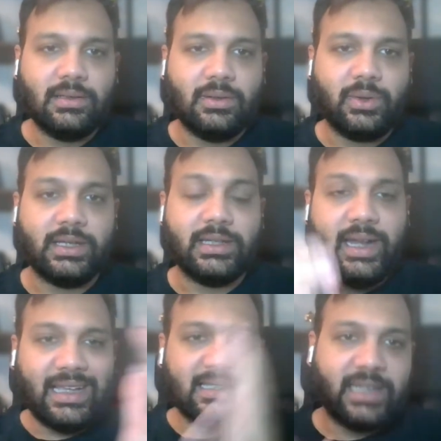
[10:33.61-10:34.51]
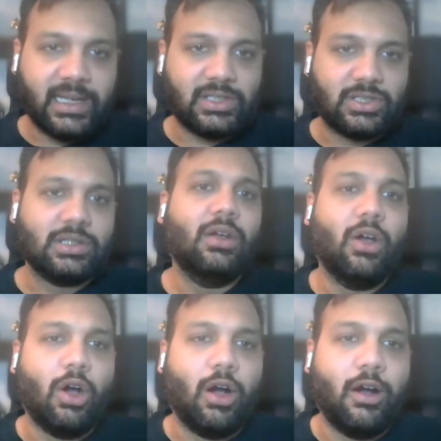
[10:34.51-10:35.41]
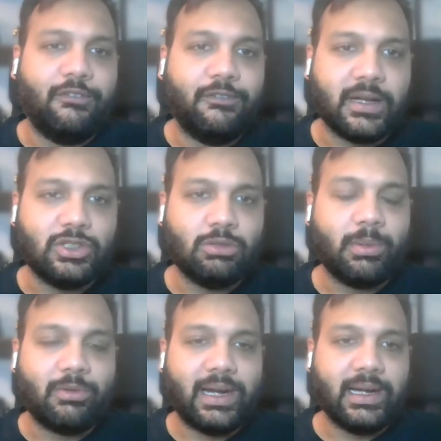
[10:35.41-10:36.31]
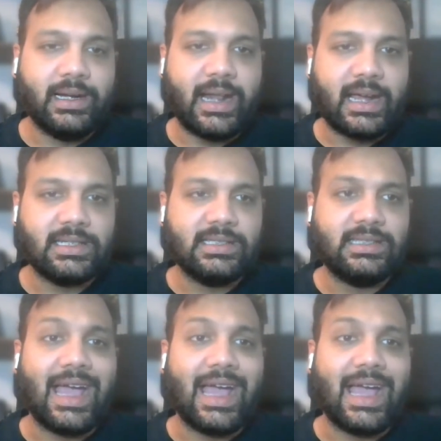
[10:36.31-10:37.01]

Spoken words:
okay, the next stage of consumer provider interaction is the